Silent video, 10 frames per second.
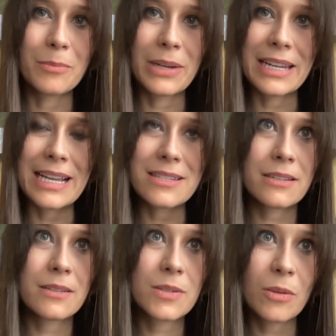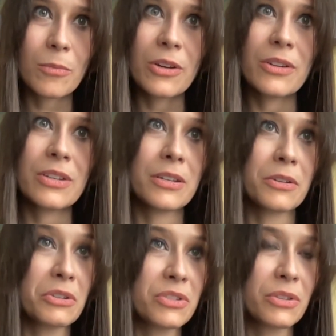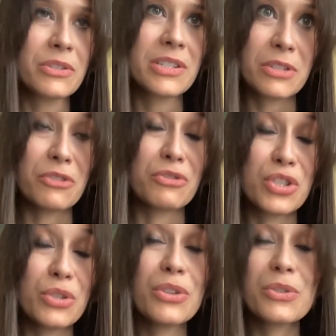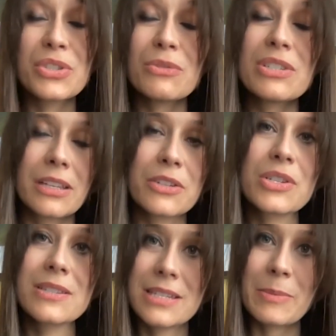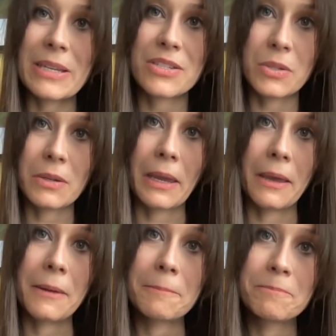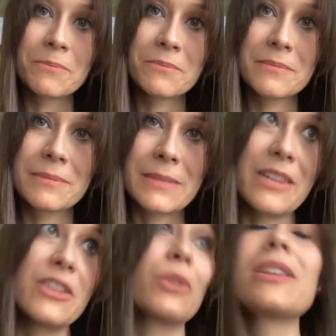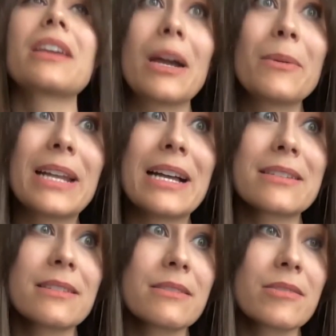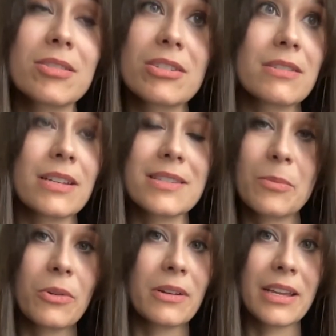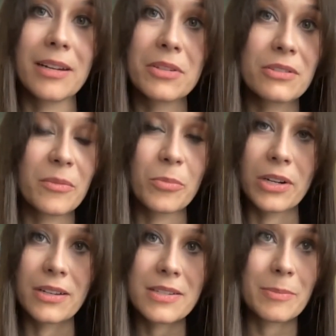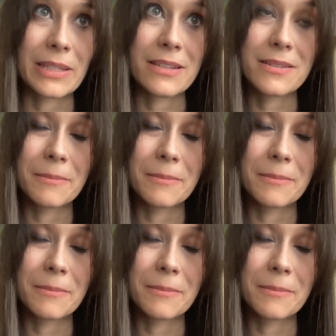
But as the consumer, you do your due diligence as best you can. And the only thing I would ask is to just not support animal-derived products, please.